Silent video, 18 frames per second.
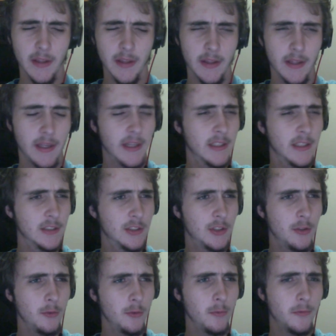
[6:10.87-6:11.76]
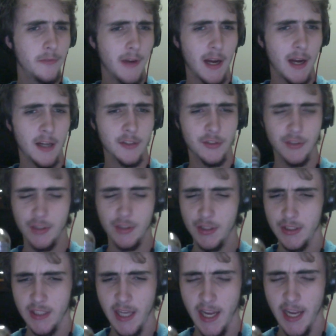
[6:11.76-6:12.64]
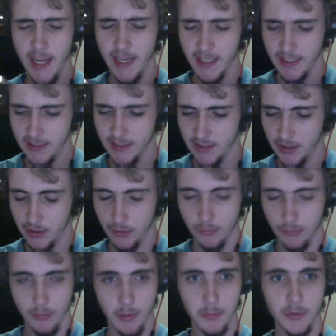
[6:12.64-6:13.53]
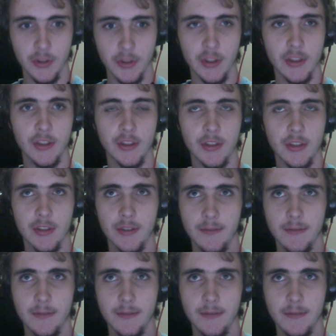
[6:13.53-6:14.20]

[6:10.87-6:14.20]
in 2000 and what was it,